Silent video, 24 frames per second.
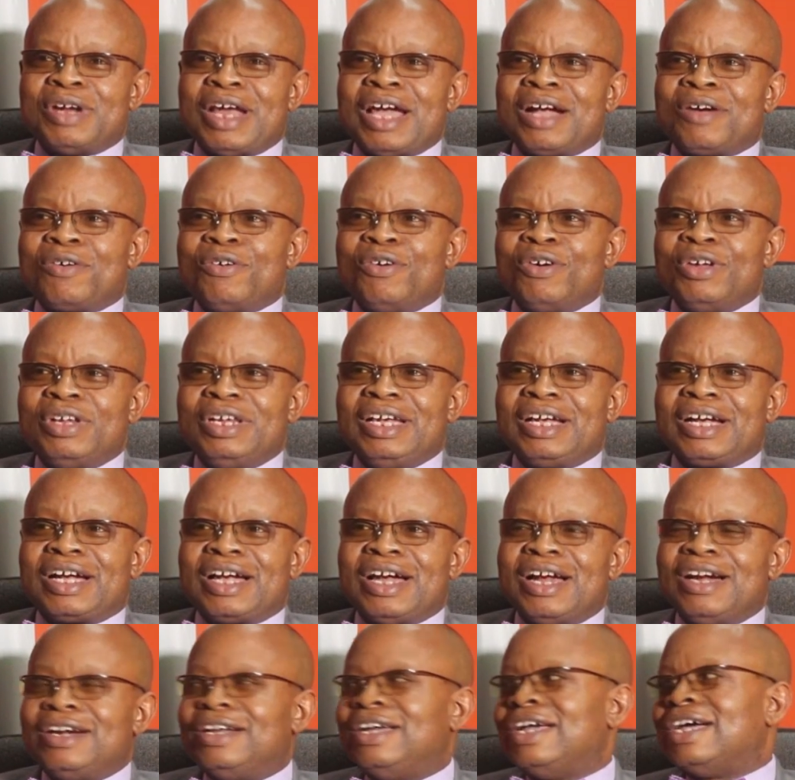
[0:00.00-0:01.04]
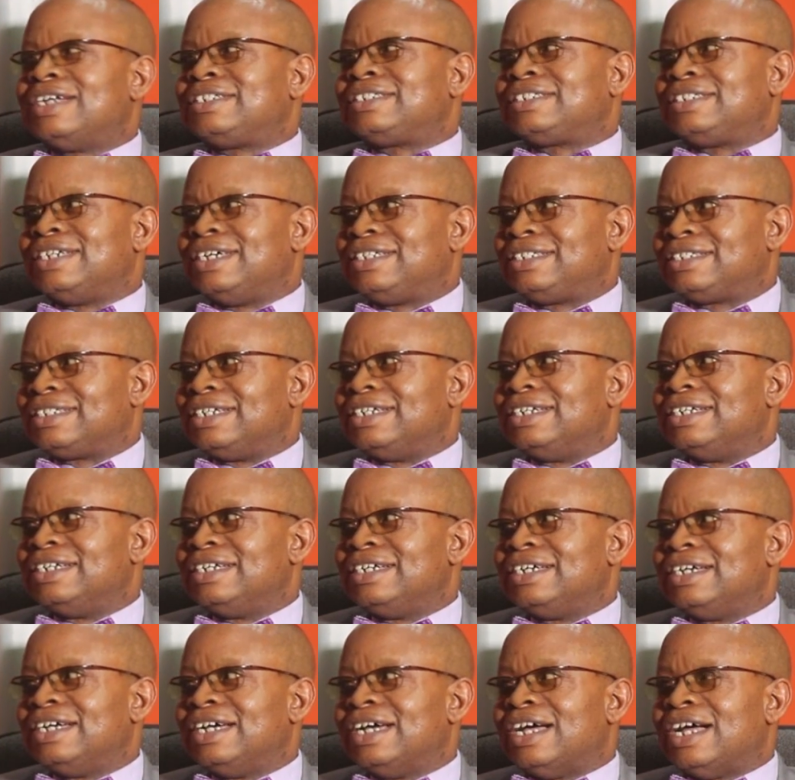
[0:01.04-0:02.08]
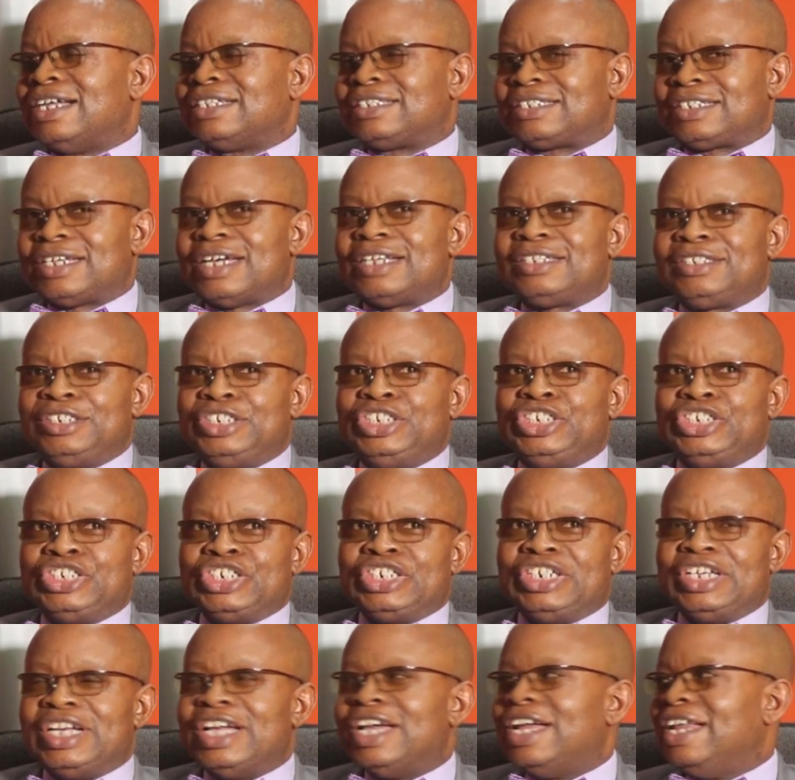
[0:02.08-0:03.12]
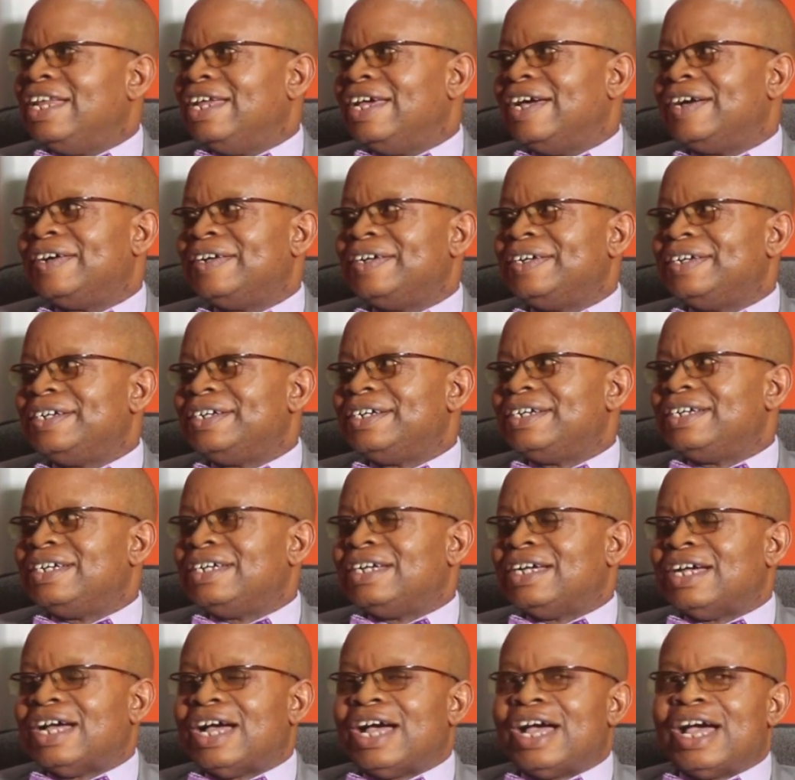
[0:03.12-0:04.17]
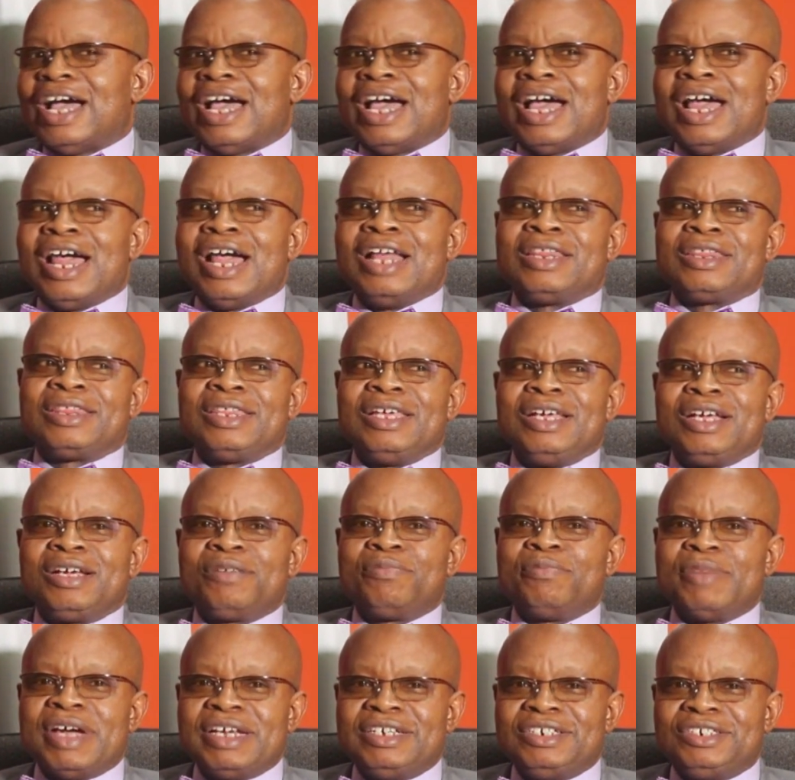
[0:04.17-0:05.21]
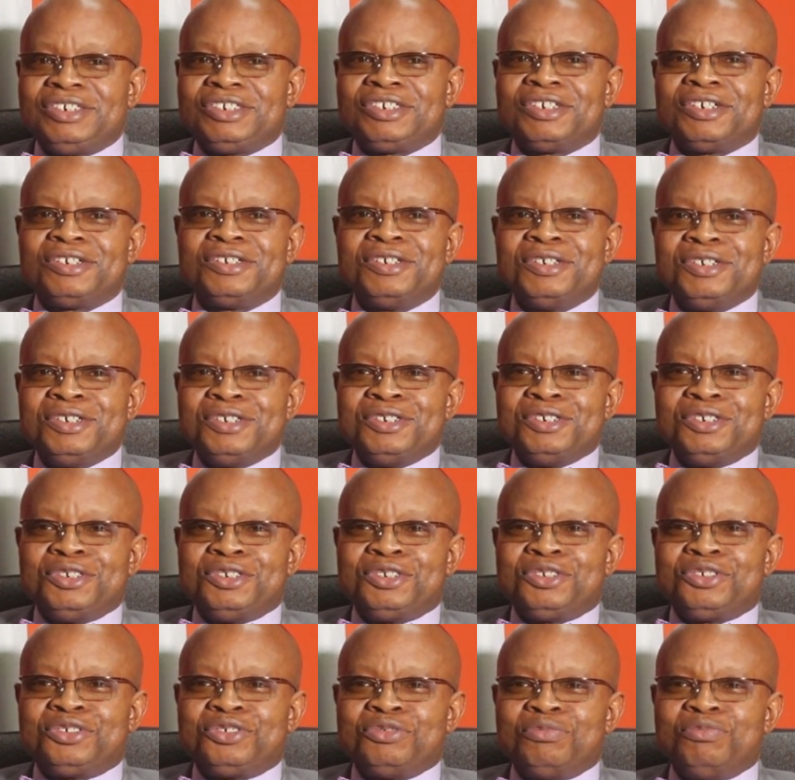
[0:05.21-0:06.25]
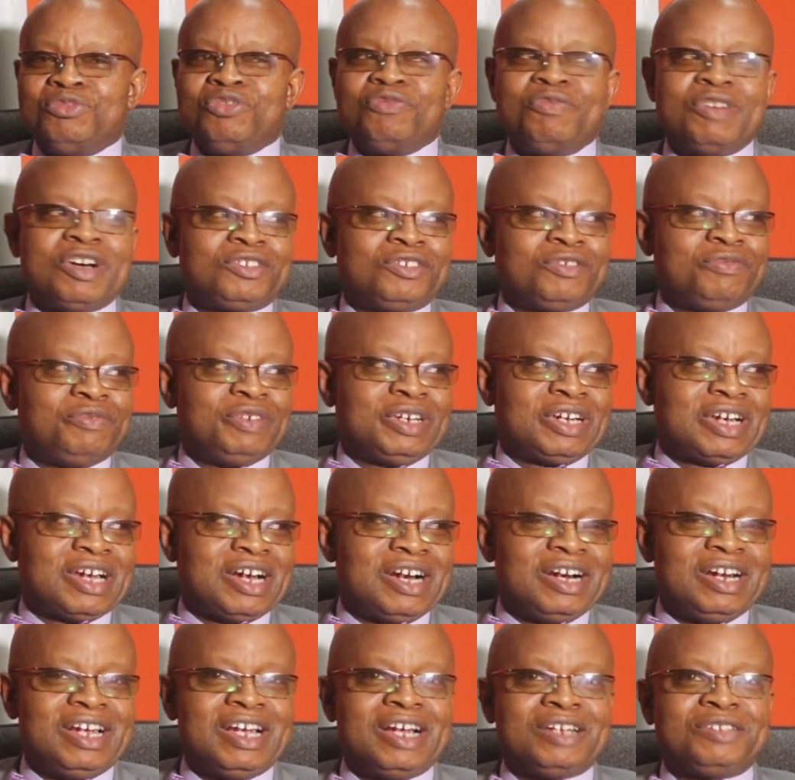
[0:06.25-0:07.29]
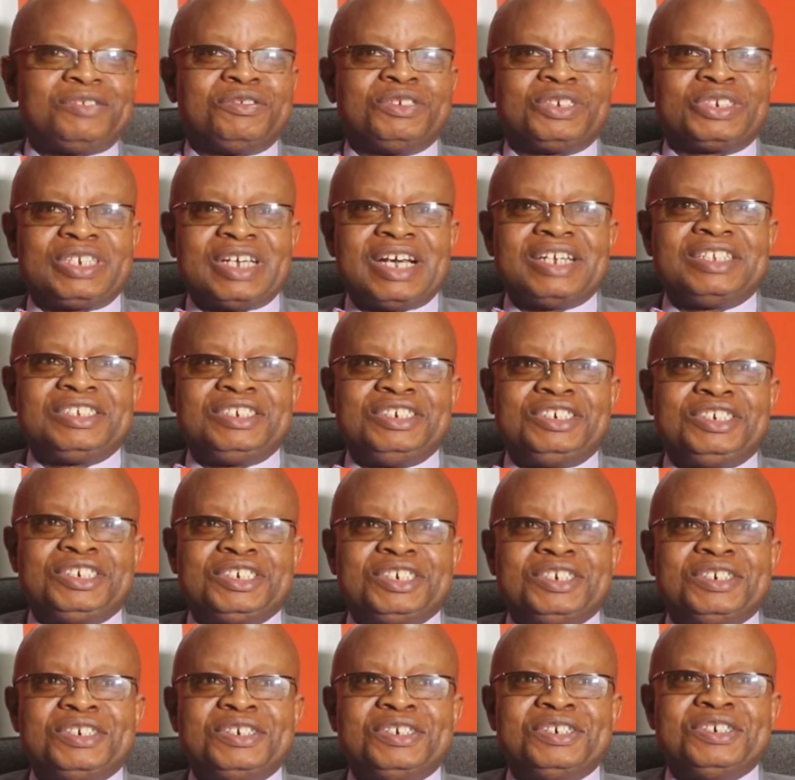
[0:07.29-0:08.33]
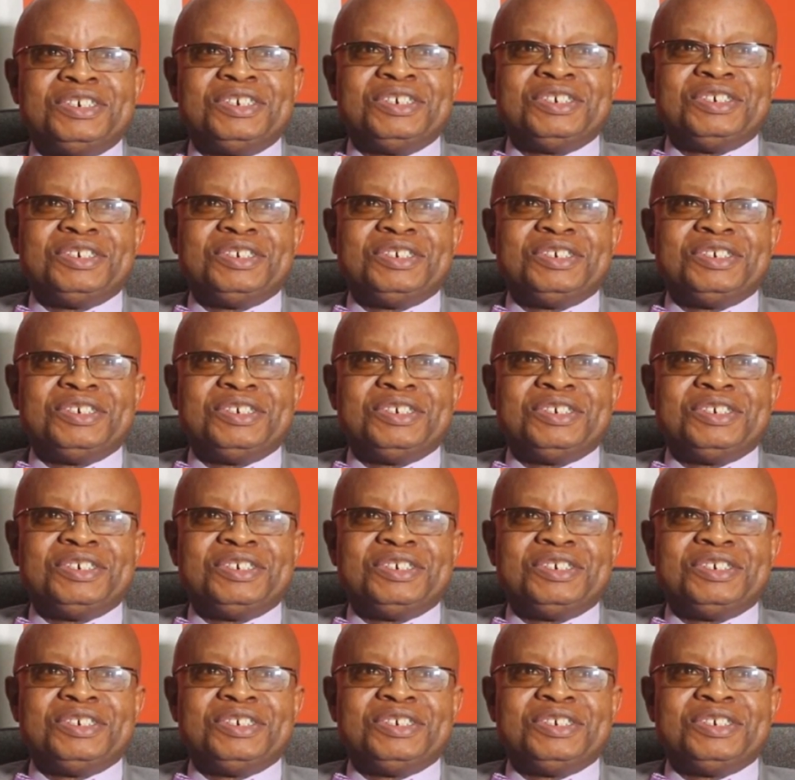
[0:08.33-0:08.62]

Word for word: what I call a career setting and start teaching earlier. I, I think my decision to move out of a career to start teaching,